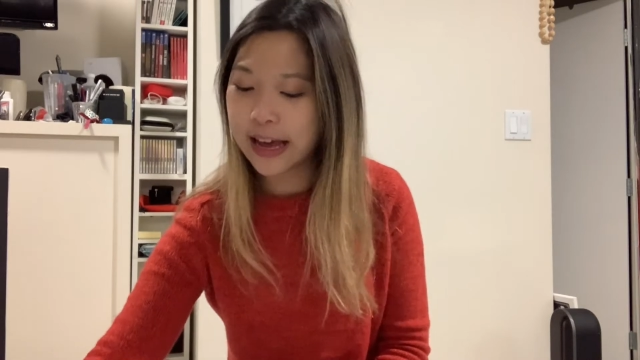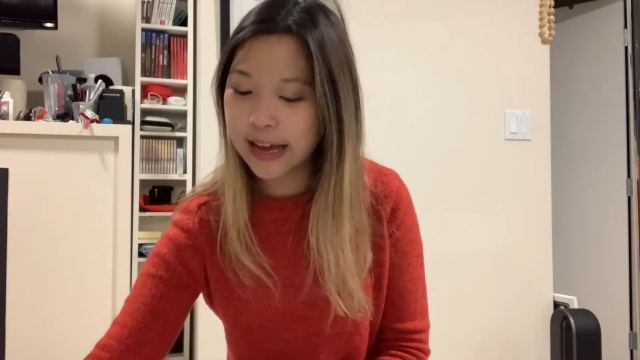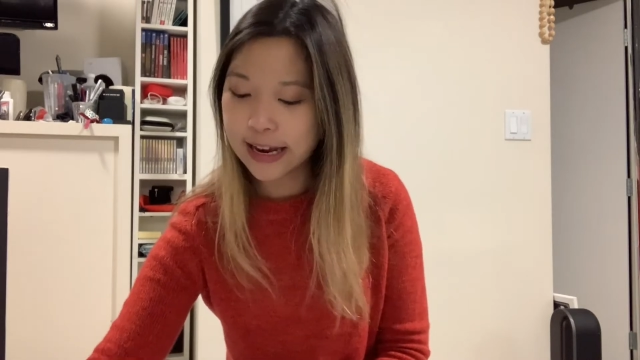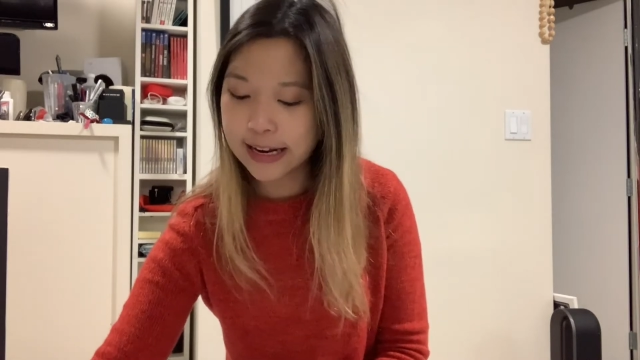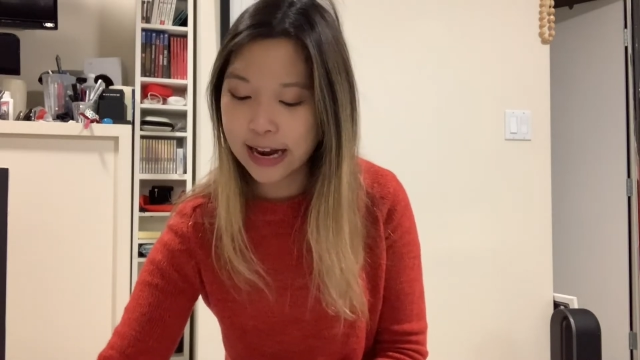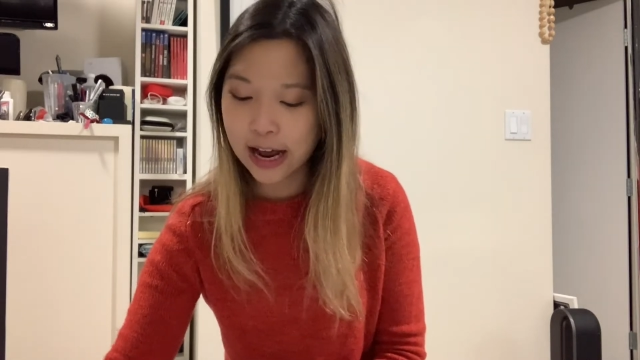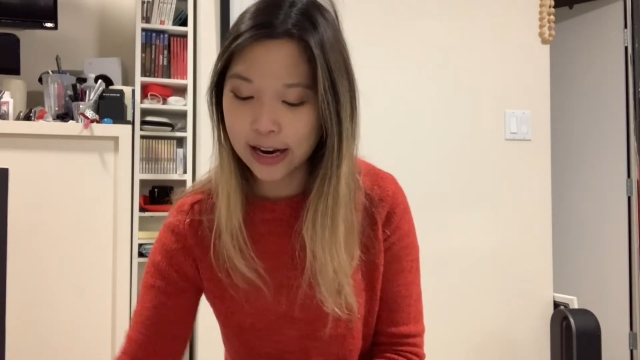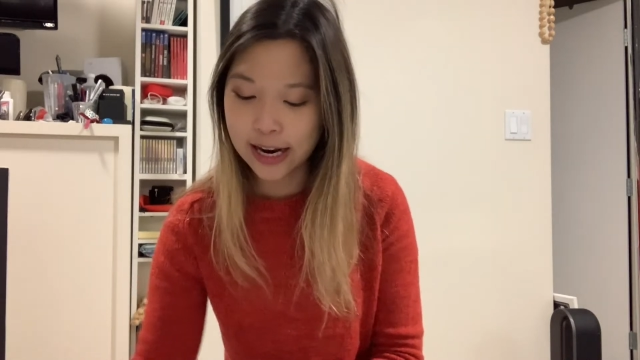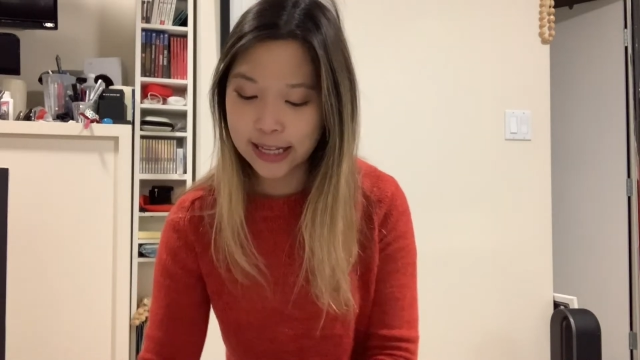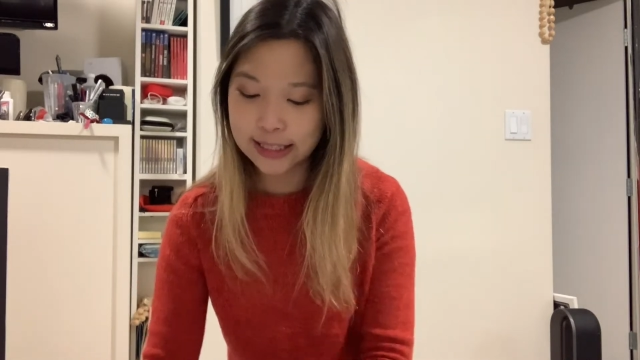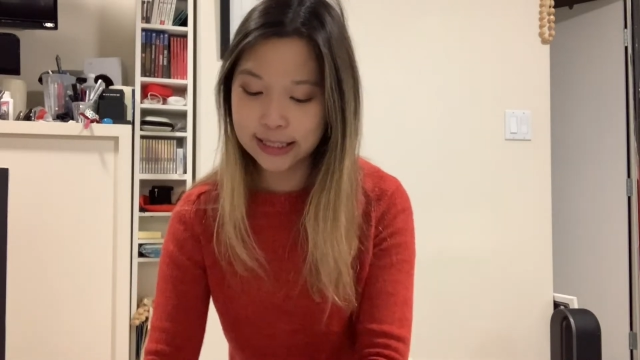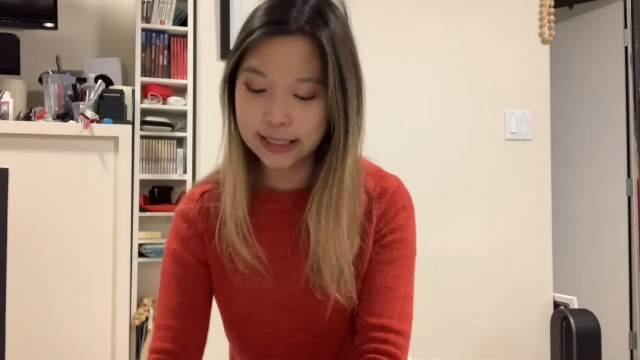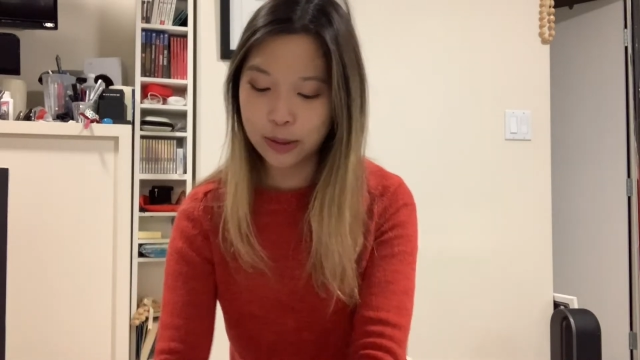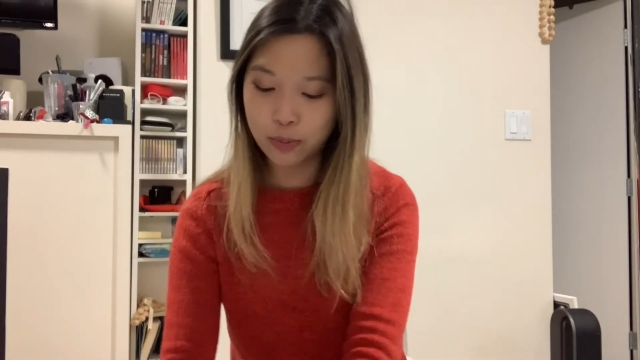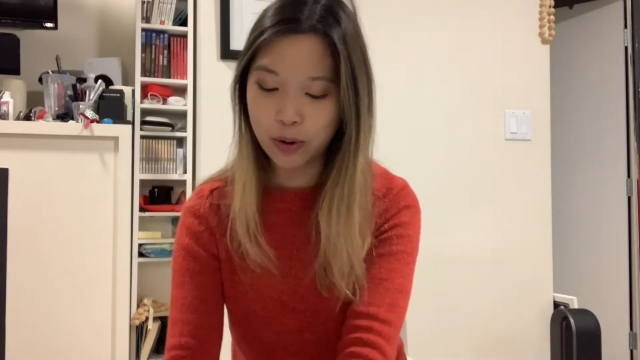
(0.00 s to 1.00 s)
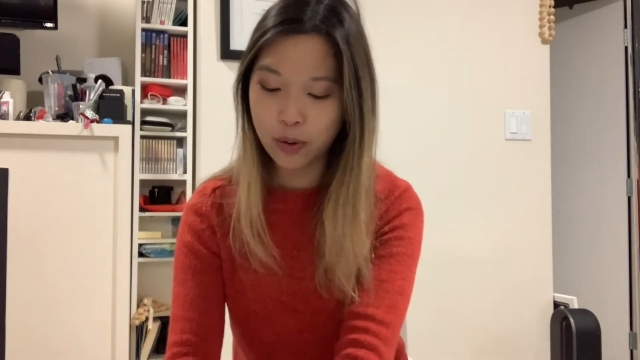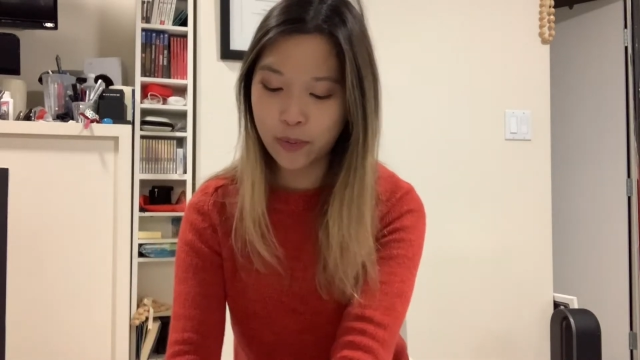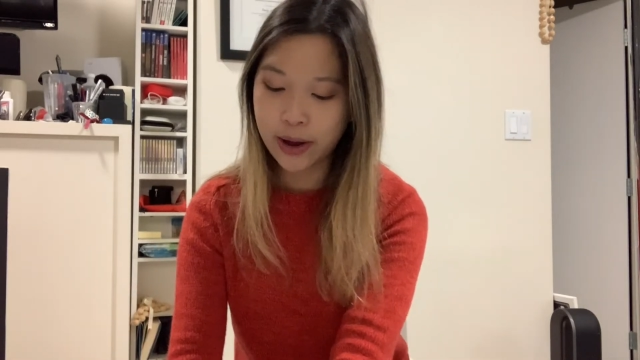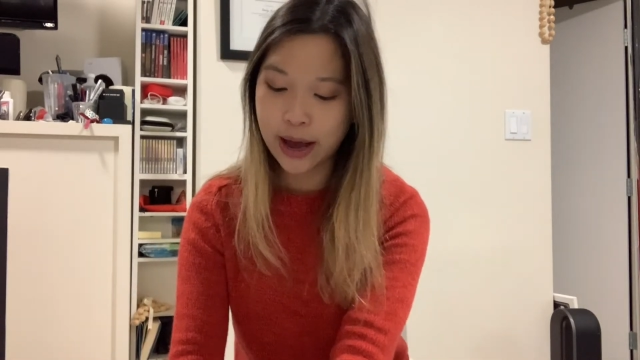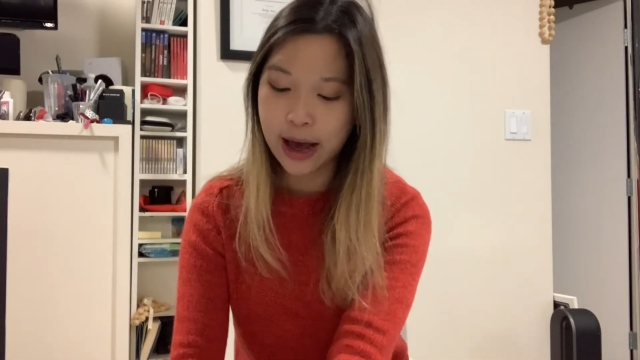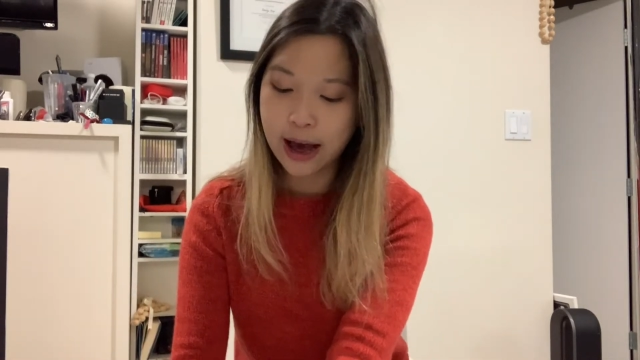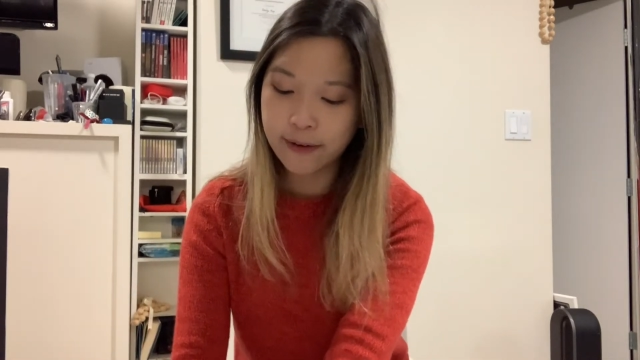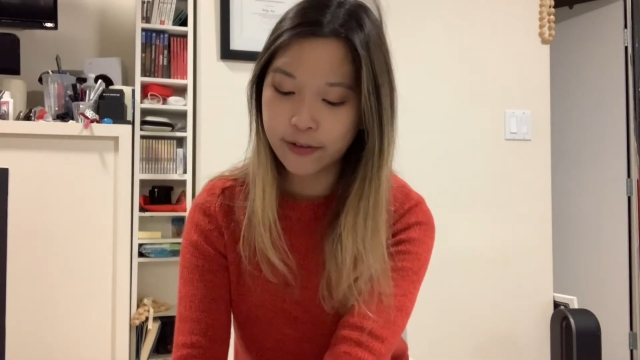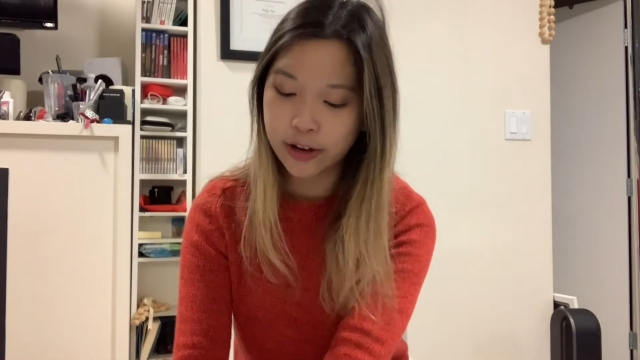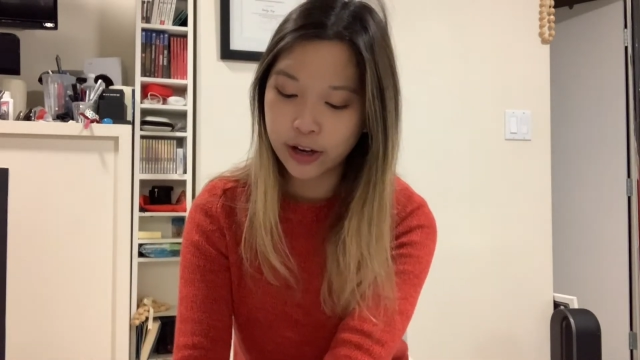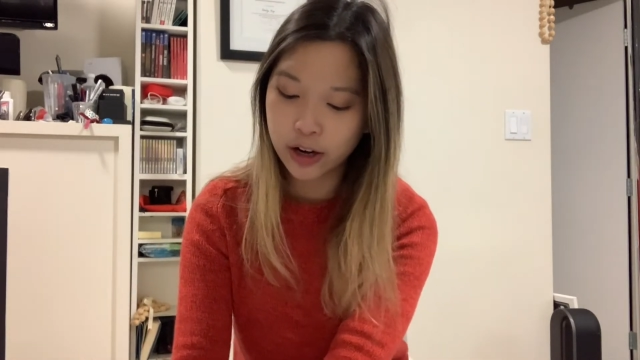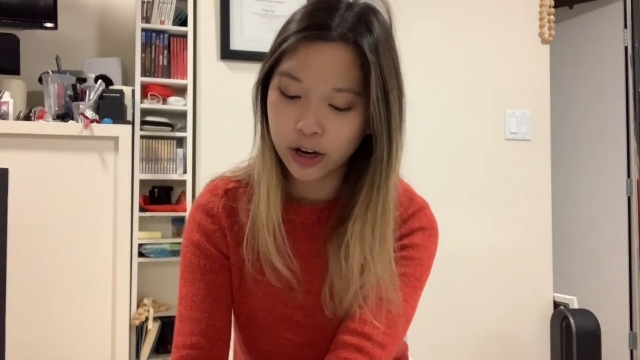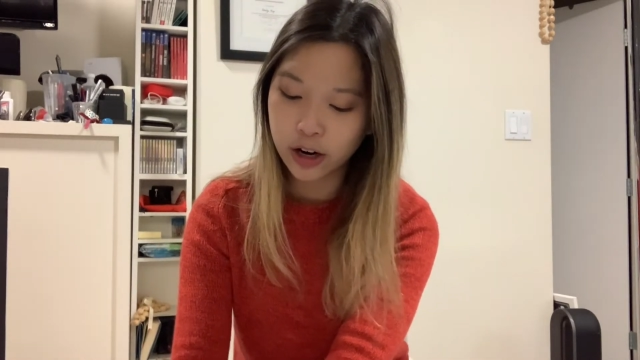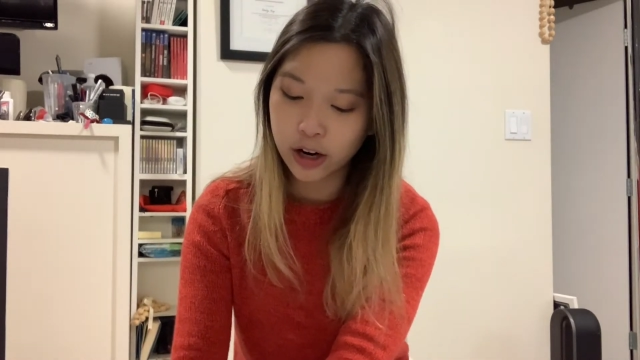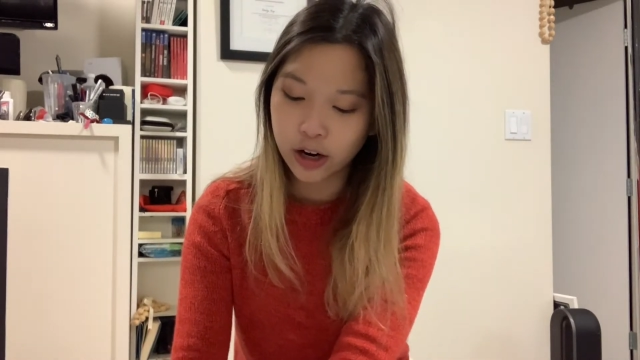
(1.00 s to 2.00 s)
Now let's see what we have
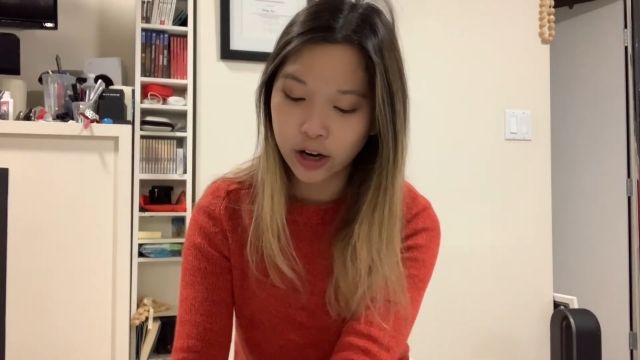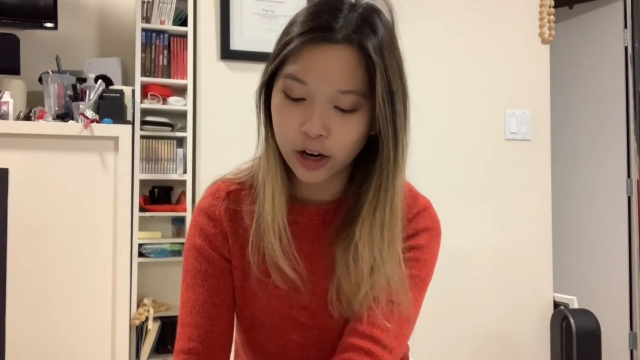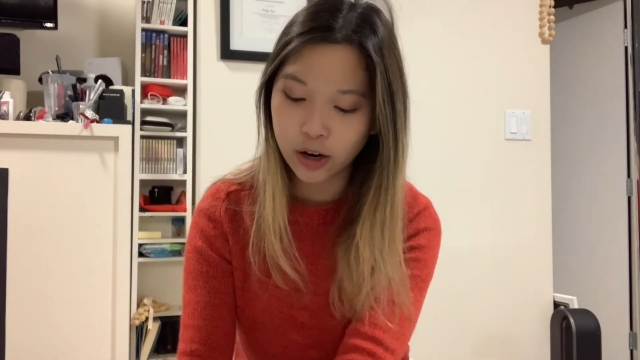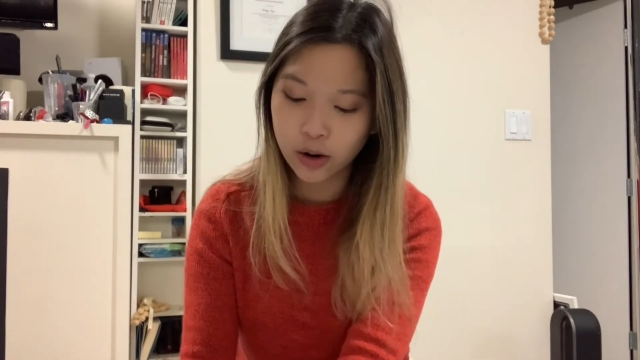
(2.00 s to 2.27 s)
here.